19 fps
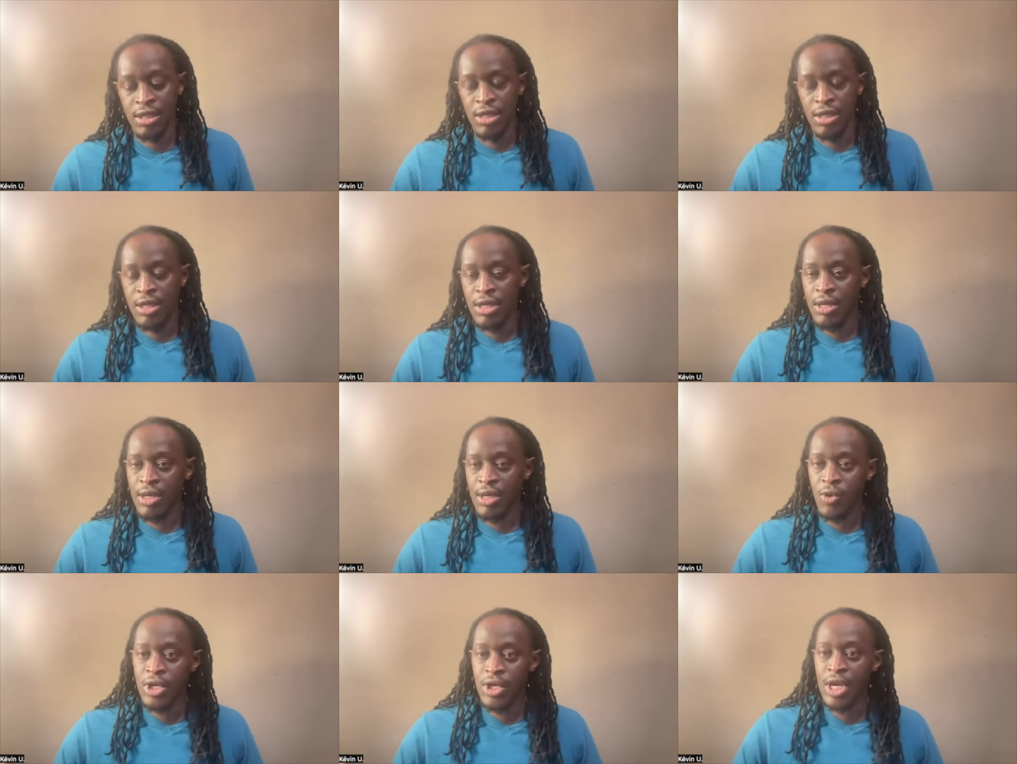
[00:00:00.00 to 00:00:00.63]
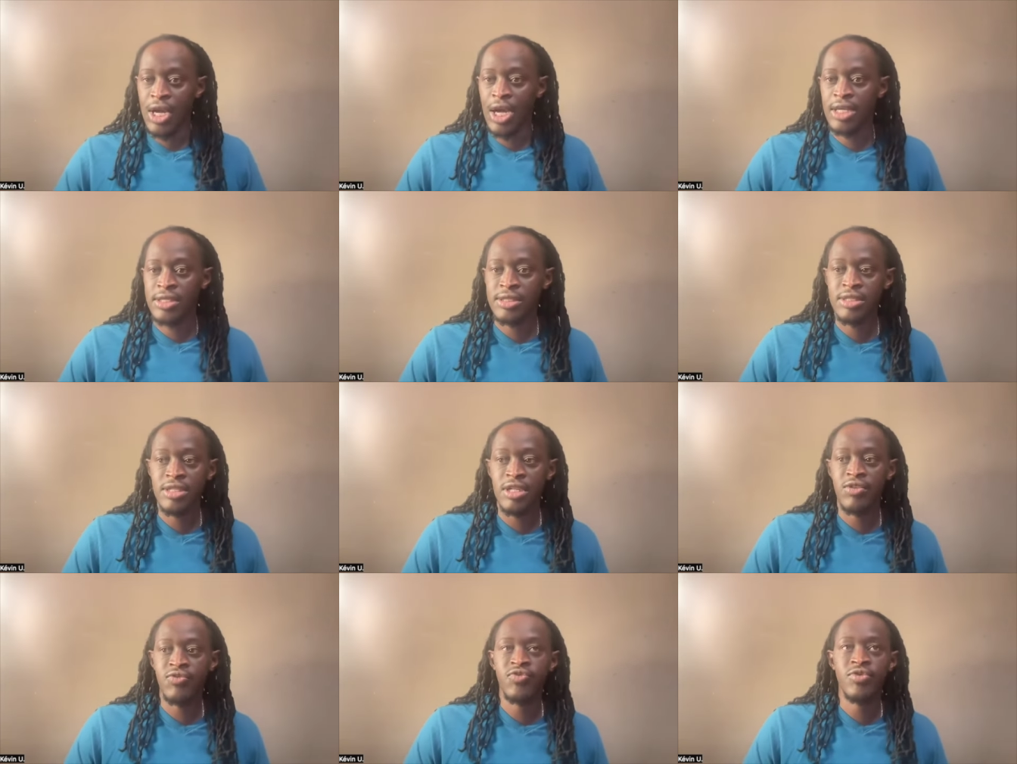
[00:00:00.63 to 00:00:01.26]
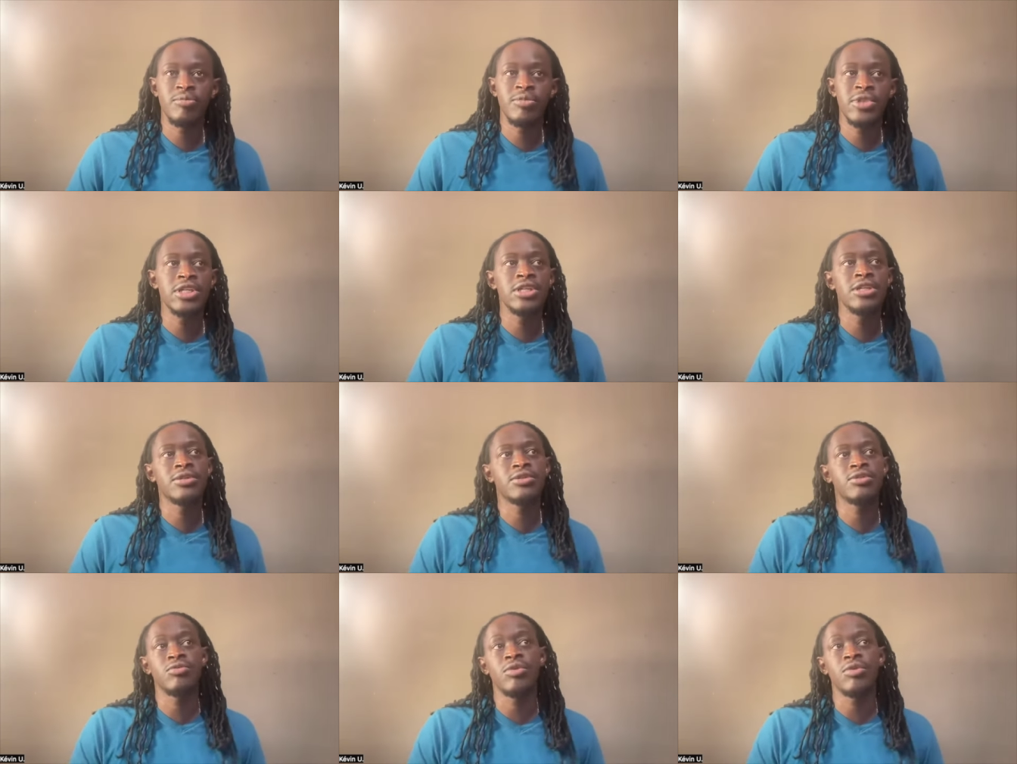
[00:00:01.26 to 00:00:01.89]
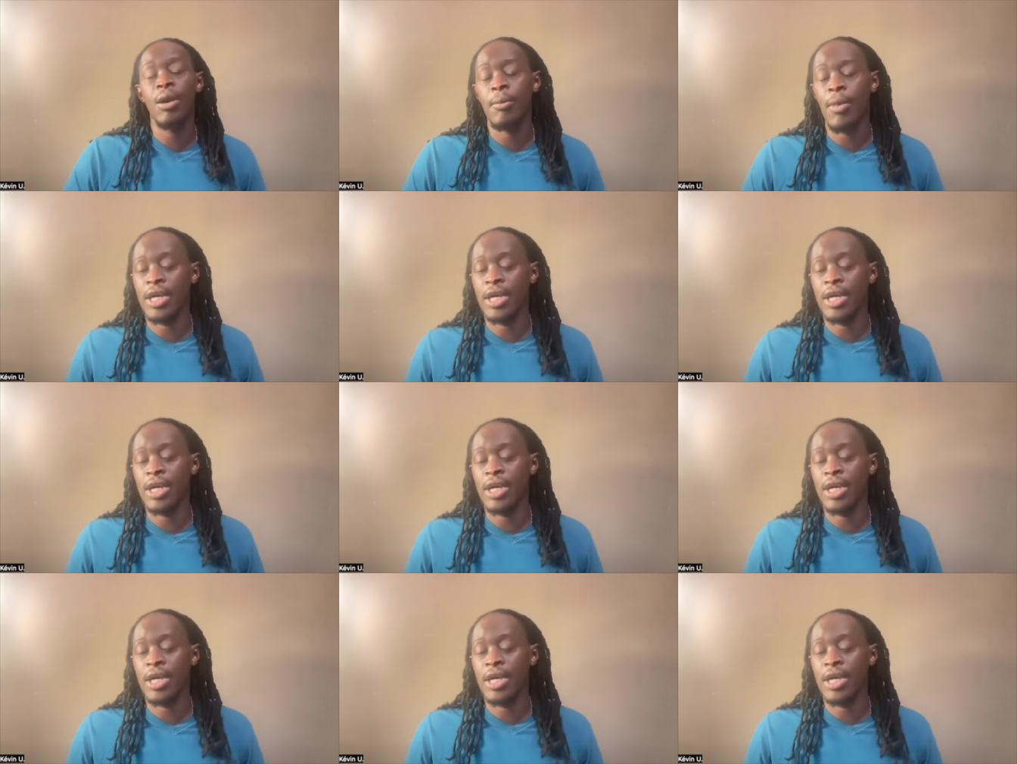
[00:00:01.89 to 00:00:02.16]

what God's done for me throughout my